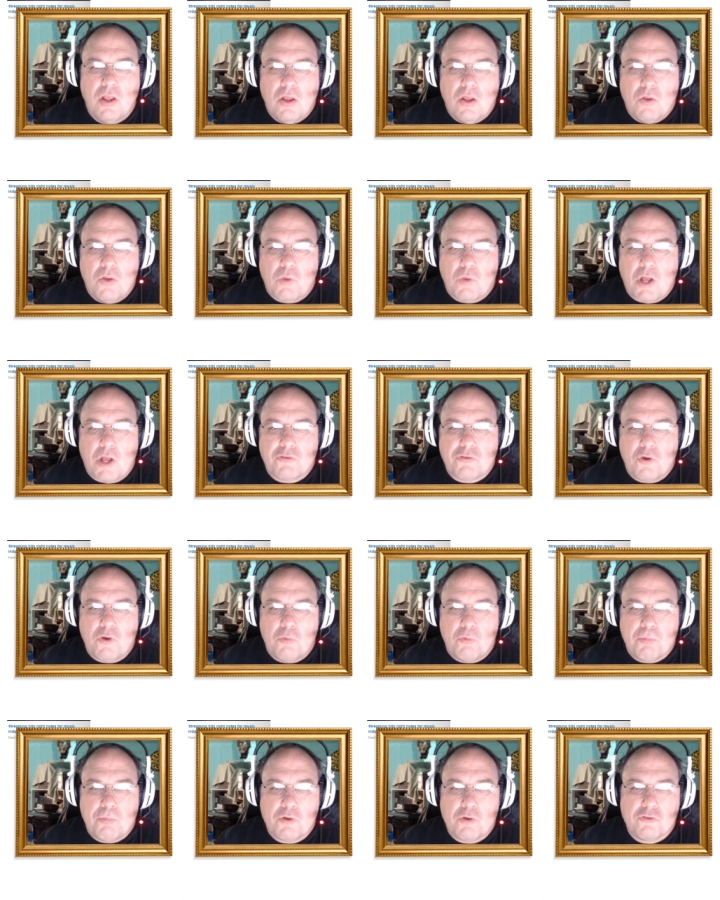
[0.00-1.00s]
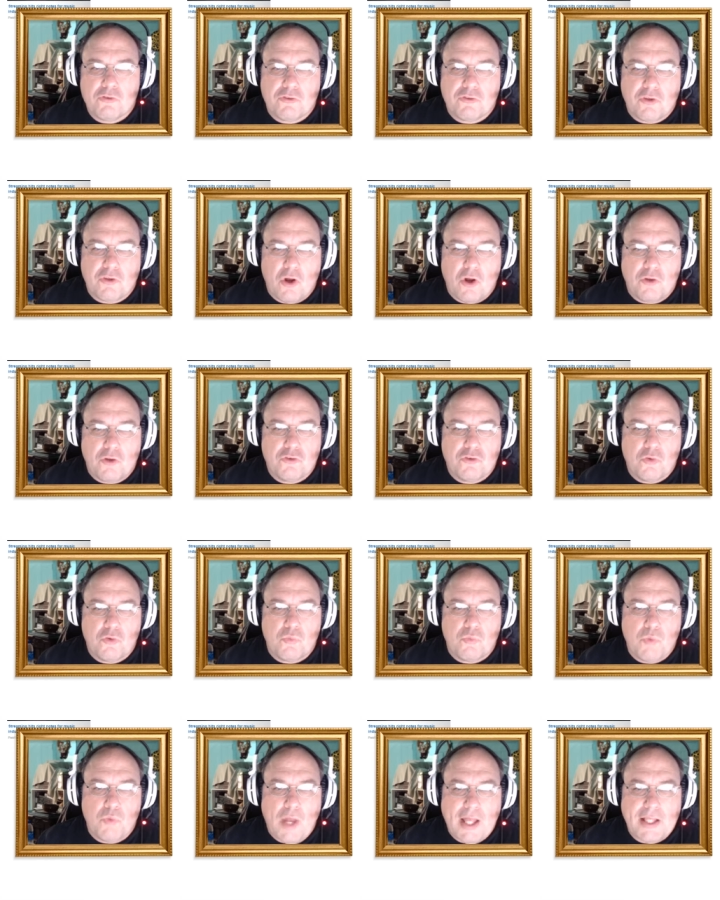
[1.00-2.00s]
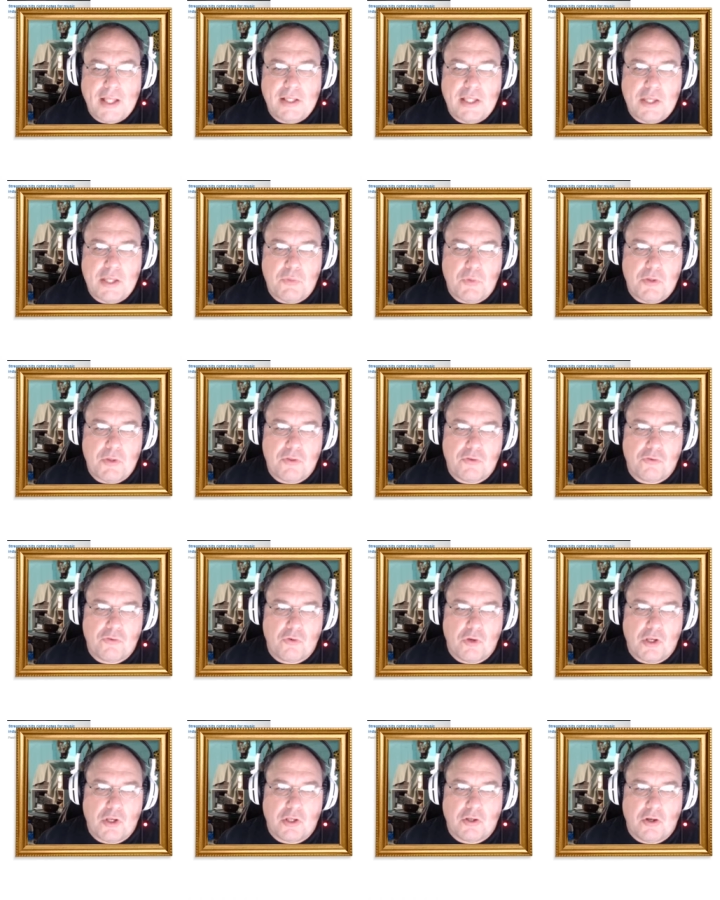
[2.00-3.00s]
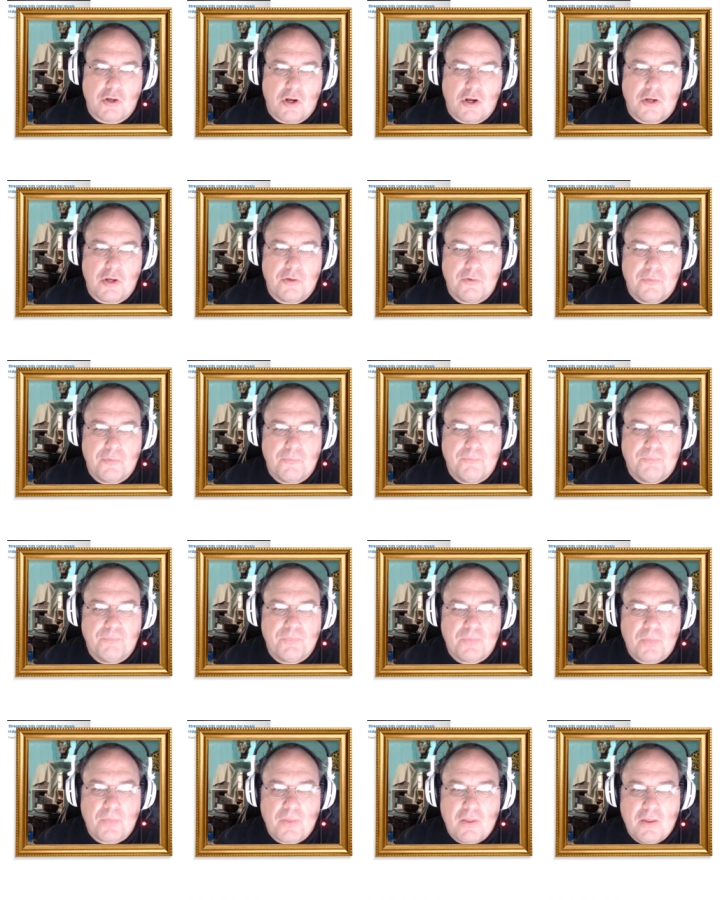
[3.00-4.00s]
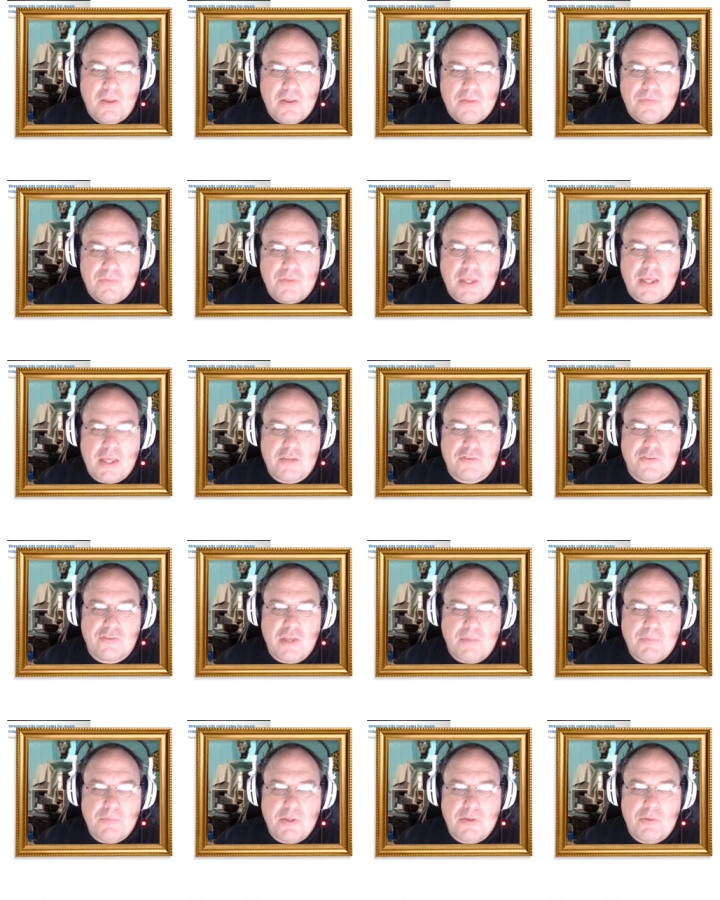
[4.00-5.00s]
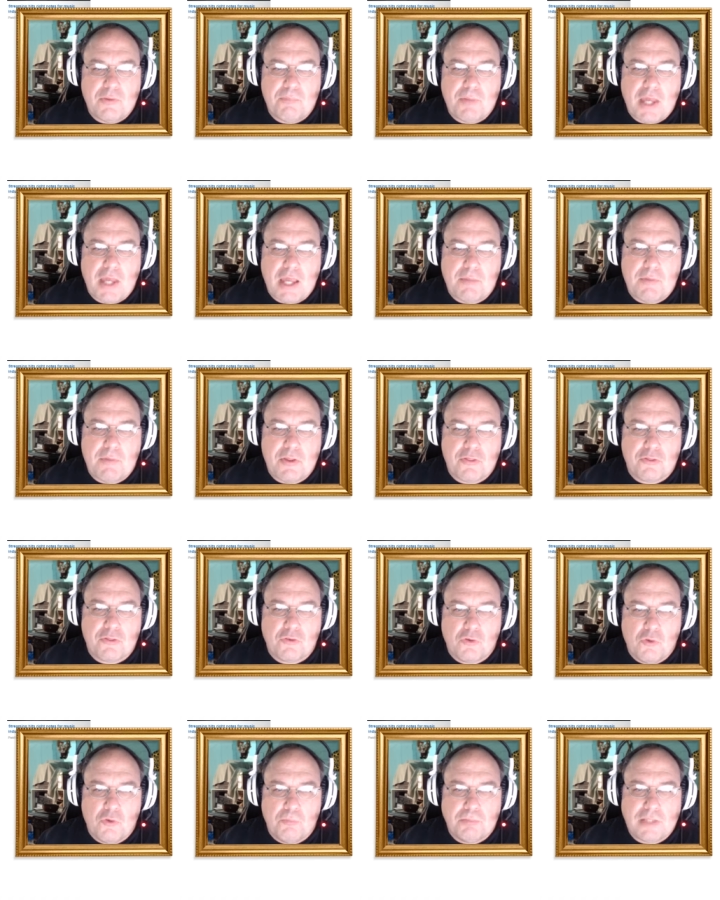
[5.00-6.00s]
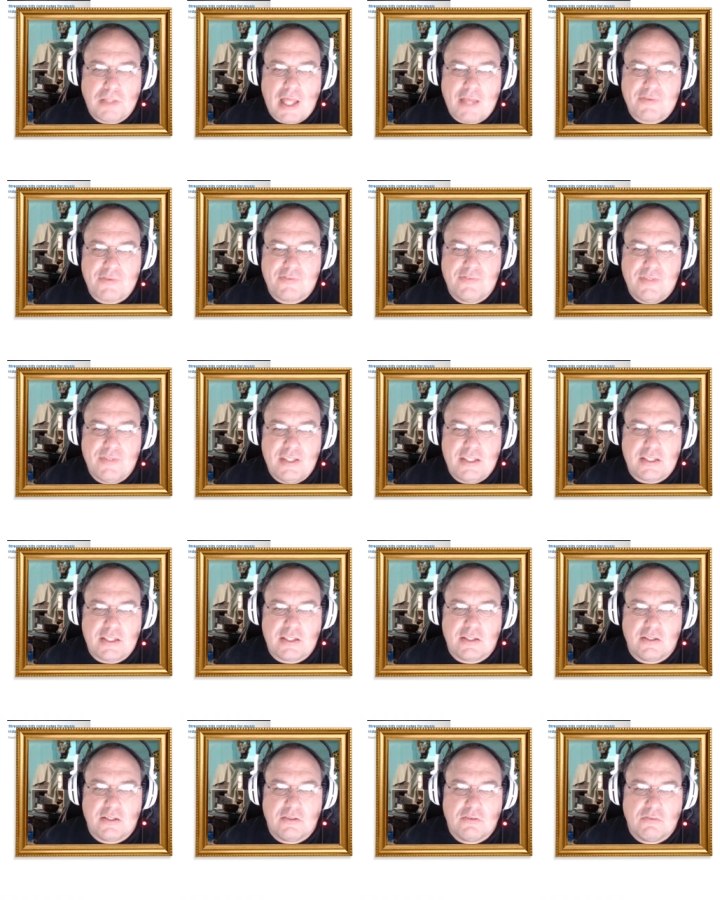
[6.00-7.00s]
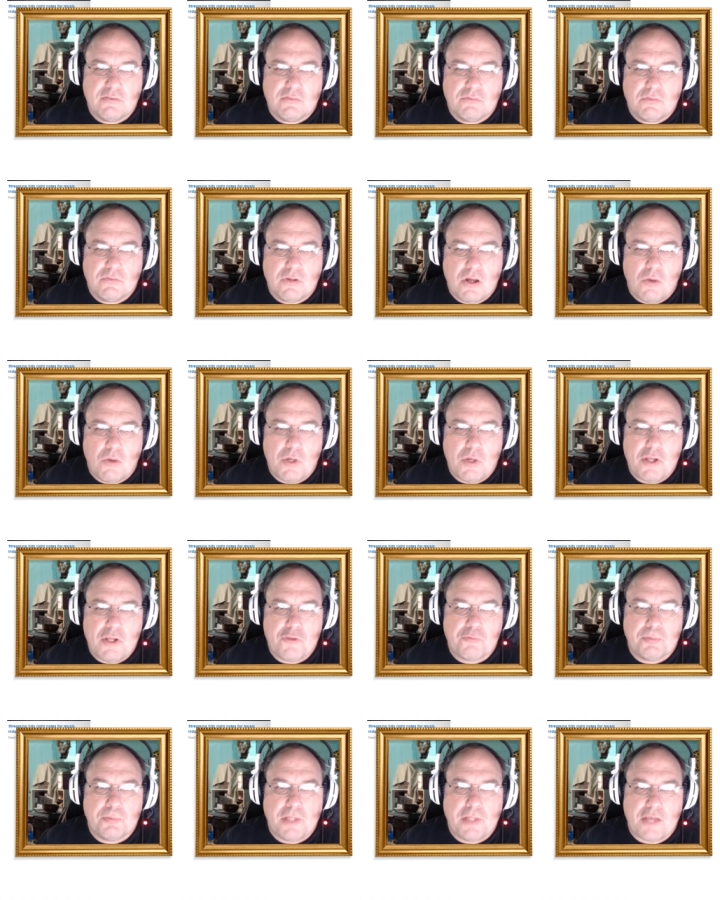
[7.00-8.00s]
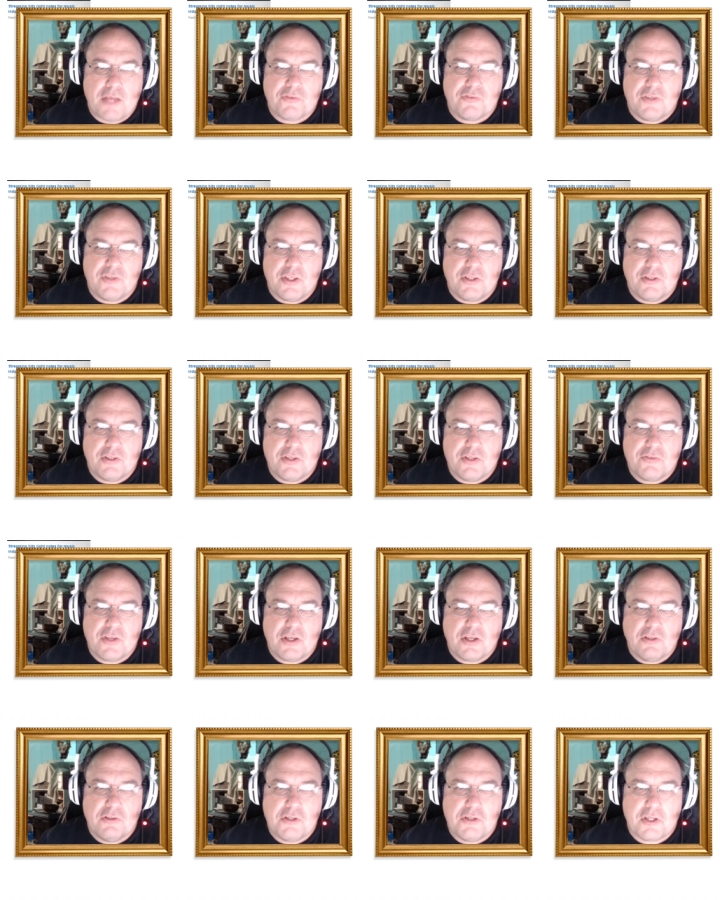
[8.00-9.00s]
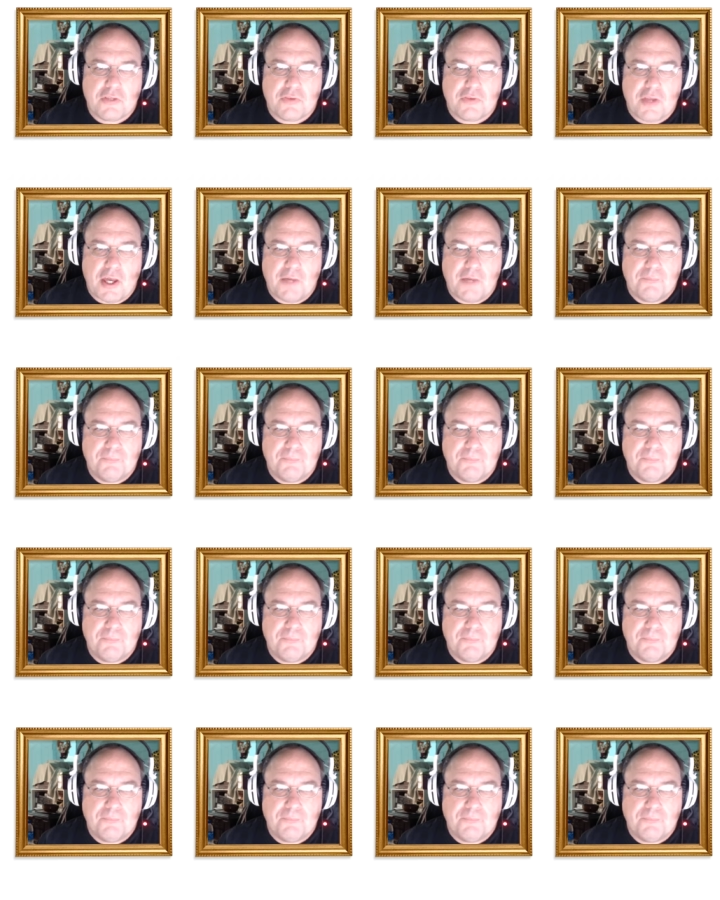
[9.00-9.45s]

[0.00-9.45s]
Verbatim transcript: Rosso purchased a car directly with his credit card. They accepted the payment through Plastique. Uh, what is Plastique? Let's take a look at that.